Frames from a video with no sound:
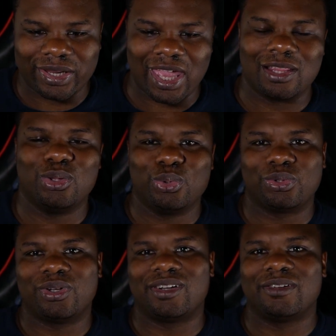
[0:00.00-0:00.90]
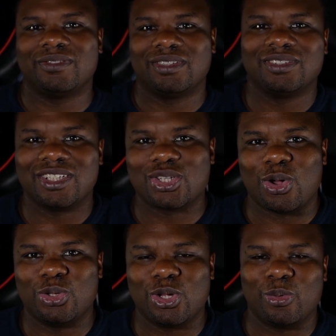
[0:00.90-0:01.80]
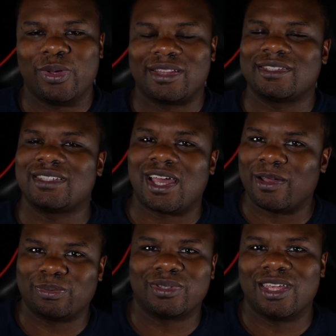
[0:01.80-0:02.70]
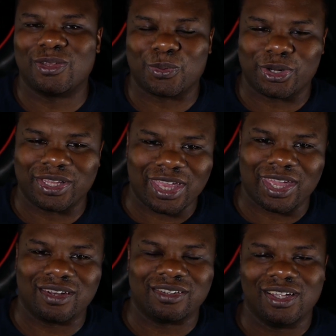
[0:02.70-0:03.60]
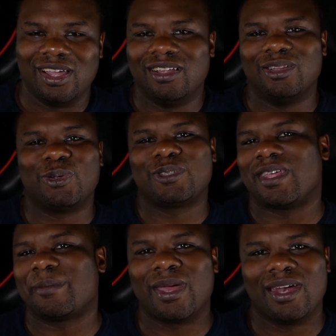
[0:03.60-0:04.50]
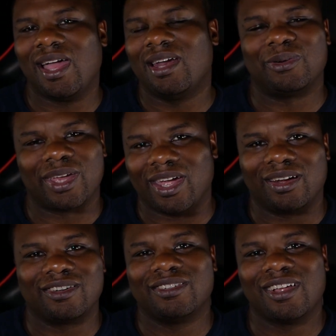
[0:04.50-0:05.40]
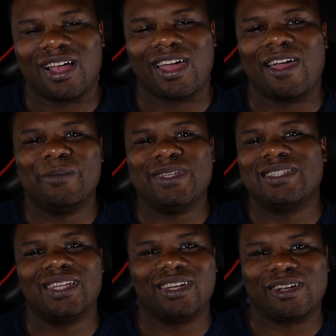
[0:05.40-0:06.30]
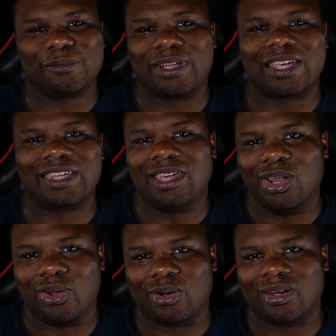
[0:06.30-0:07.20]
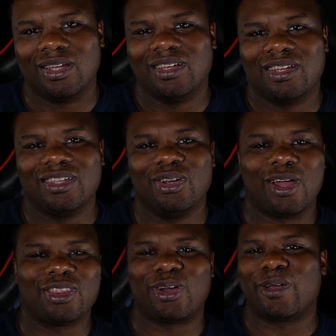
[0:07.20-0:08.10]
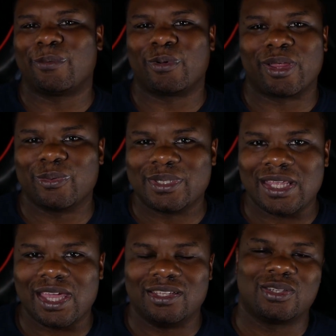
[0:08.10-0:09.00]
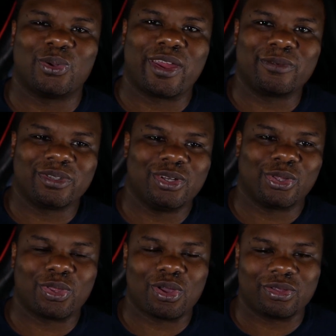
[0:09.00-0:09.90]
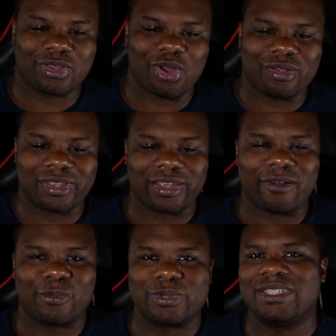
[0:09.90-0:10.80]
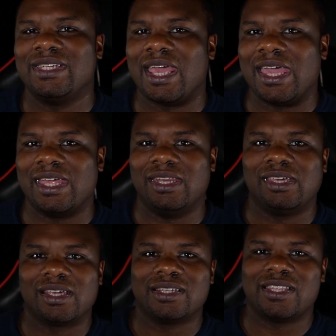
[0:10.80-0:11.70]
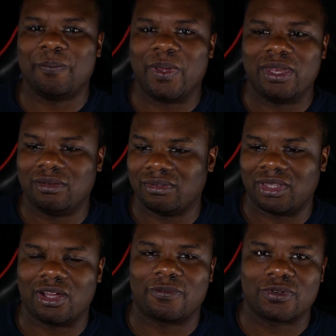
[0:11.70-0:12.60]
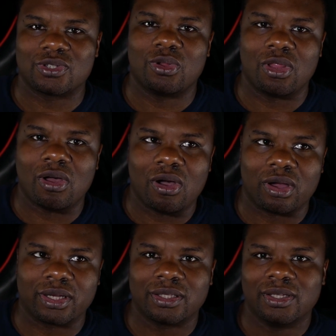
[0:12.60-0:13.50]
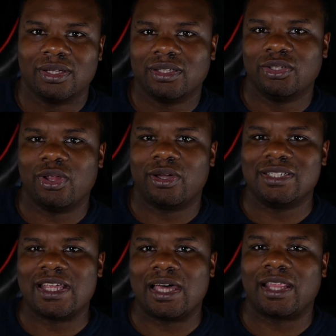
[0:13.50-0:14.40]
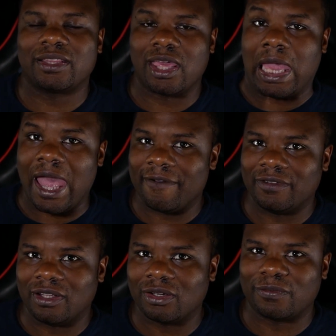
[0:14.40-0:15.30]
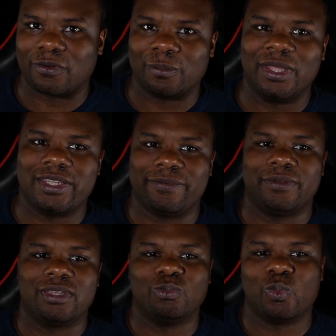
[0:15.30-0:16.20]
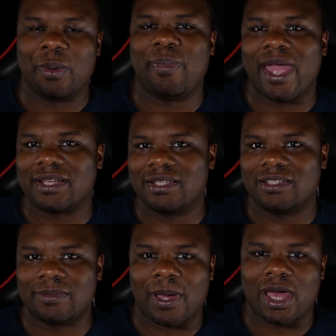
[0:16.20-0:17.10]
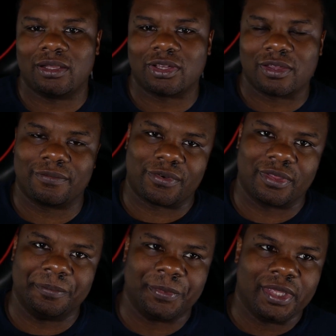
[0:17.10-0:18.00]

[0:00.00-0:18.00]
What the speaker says: Hey, Luther, let's go do it. We have to stop in the world again. Luther's like, man, I don't care. I've been sitting here for like a year. You know, I thought everybody was dead. So, you know, they all think everyone's dead because they've been there for so long. You know, it's not like they haven't looked for them. They definitely went back to the spot looking for them.